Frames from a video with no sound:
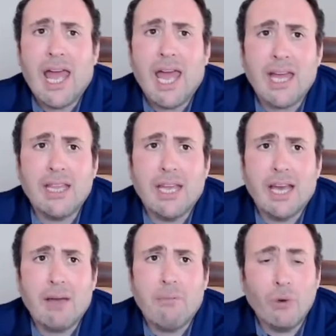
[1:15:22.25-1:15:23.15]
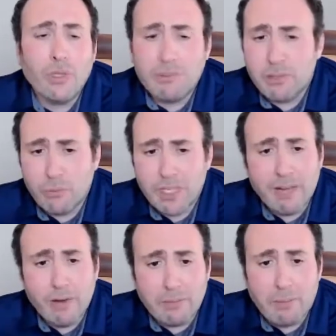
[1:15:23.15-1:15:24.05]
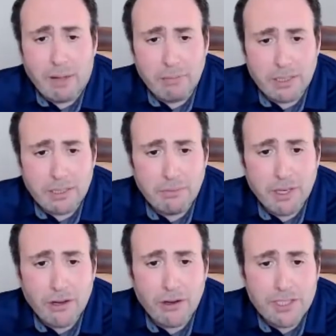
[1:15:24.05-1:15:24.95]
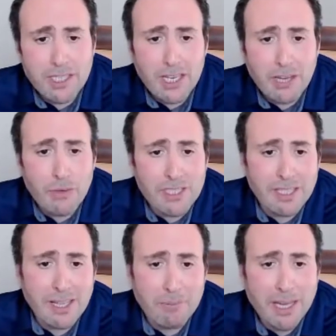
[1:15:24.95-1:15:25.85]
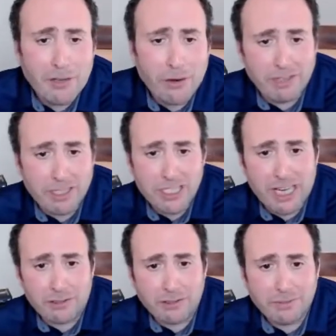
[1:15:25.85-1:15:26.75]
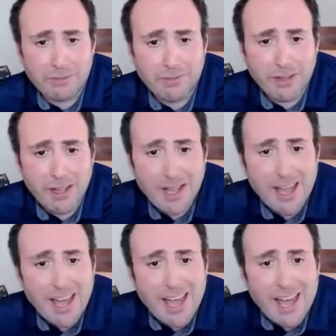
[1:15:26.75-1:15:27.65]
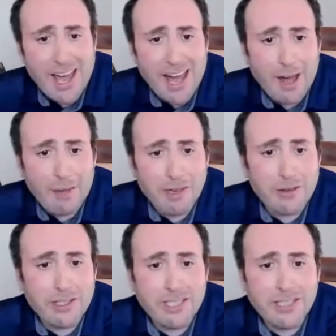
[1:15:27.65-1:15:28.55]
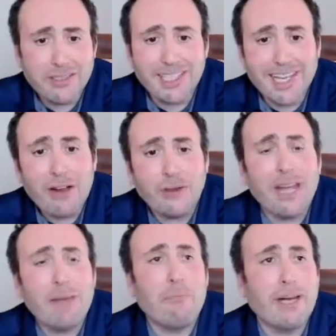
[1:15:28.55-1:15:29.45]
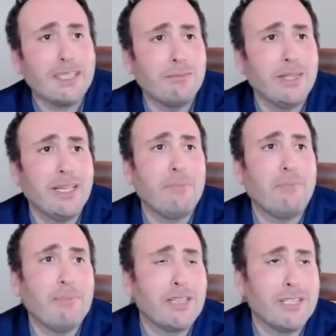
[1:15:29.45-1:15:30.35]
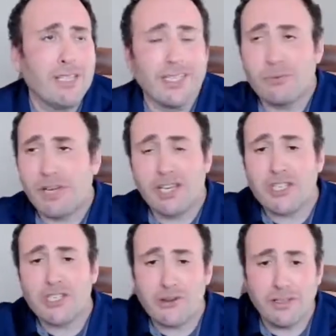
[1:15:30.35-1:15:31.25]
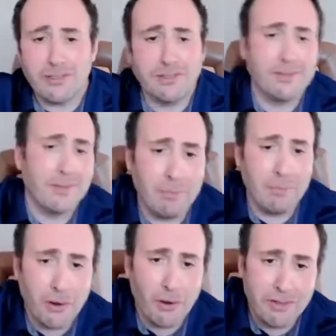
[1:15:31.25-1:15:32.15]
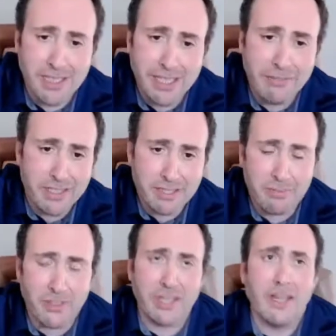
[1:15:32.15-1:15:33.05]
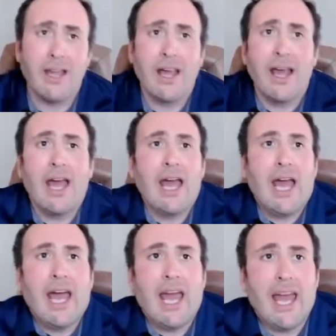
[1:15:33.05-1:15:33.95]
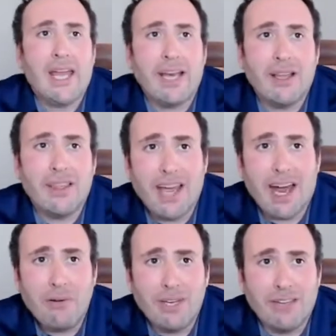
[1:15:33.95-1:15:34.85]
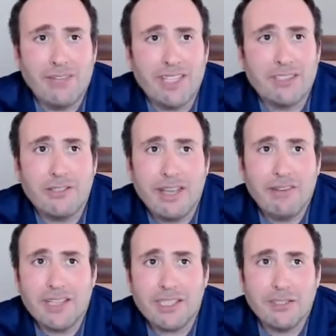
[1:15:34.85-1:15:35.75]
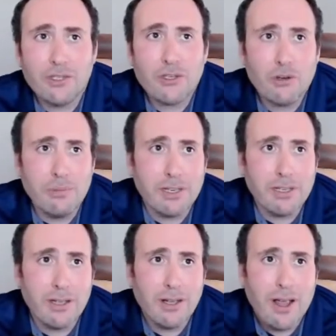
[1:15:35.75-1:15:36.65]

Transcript: And most of it will never get published because he was in that Beethoven shadow. Uh, because he was like, how could I possibly publish this when I just heard you know, Beethoven's Seventh Symphony? And the irony of this today, we listen to Schubert